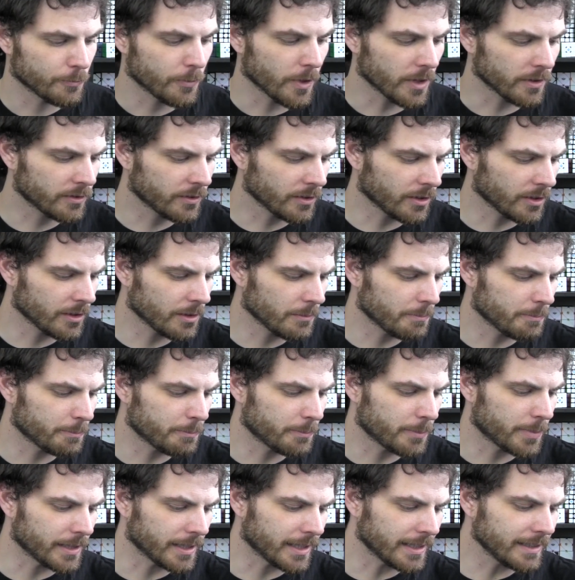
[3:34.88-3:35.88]
Russell
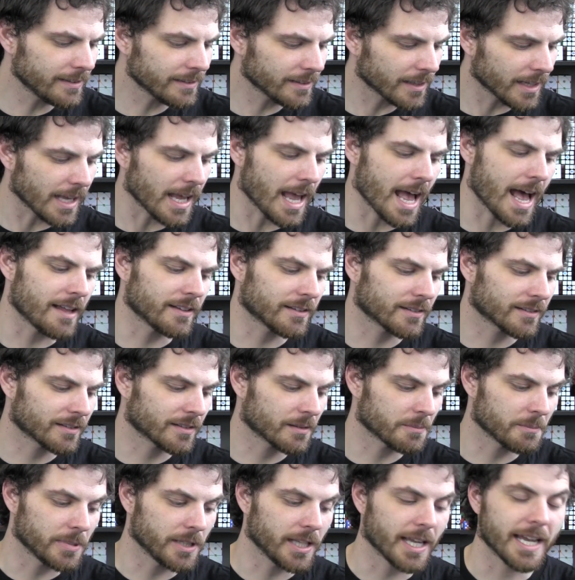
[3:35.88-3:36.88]
Belinsky
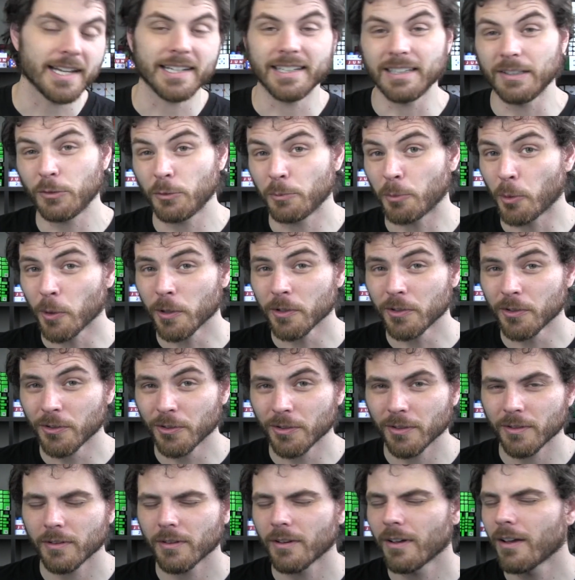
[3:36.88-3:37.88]
asks, play any
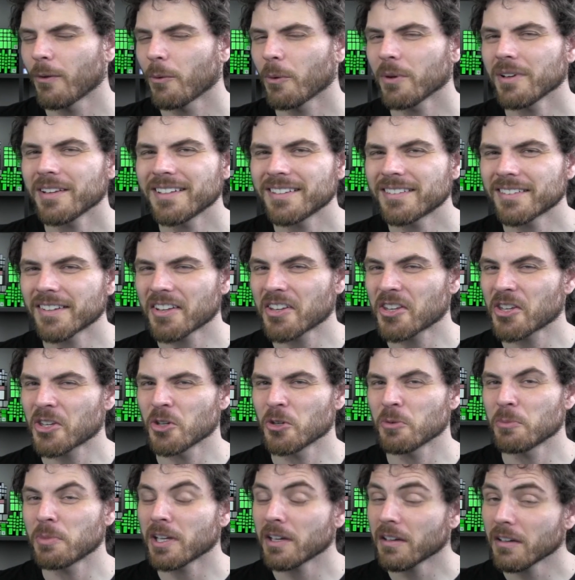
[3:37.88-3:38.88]
sports? Well, is
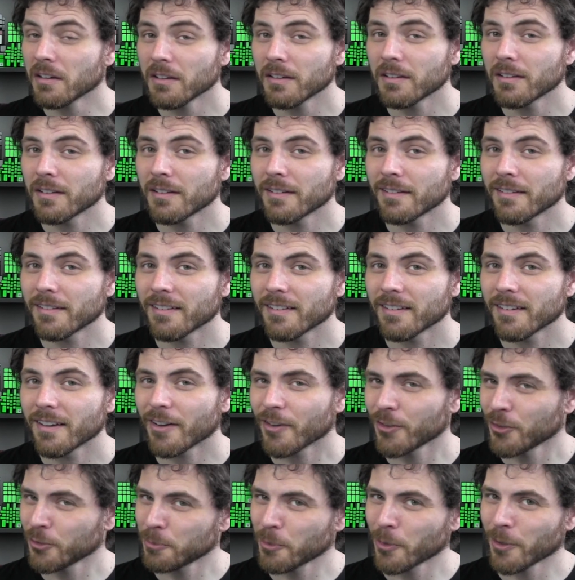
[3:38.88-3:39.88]
cubing
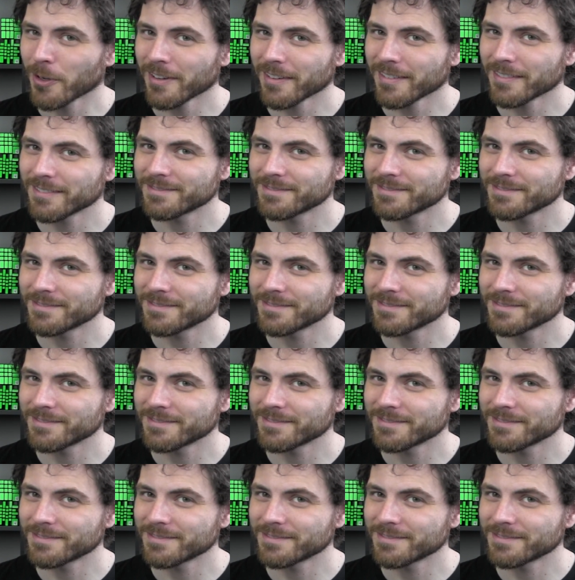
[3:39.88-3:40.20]
a sport?